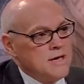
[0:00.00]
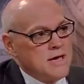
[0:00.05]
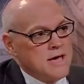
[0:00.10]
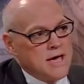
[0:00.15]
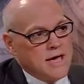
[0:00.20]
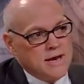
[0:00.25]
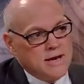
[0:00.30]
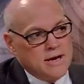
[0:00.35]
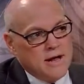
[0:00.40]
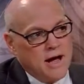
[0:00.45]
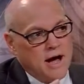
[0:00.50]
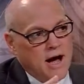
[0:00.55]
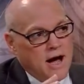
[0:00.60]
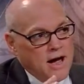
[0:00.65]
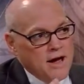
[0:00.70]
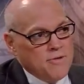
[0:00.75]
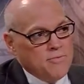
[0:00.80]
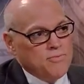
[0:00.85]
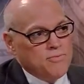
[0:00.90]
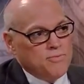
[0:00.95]
And
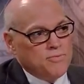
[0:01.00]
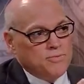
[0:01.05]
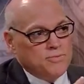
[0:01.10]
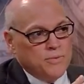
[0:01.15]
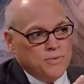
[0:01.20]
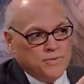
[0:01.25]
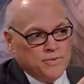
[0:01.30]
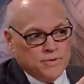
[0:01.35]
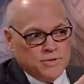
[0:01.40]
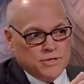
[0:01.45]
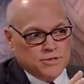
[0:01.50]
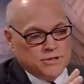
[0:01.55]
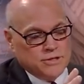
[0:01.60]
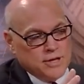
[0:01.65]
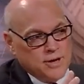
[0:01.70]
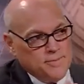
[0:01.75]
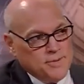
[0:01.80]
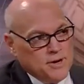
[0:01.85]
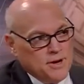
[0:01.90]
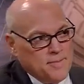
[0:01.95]
to
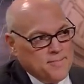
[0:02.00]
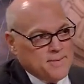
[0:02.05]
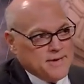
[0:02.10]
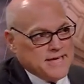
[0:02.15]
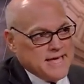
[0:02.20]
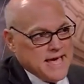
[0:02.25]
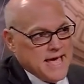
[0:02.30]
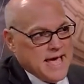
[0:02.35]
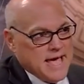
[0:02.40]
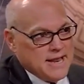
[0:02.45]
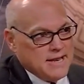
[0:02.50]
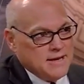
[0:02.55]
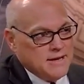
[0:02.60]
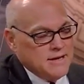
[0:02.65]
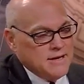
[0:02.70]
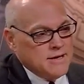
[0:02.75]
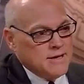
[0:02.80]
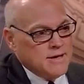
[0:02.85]
sum it up again,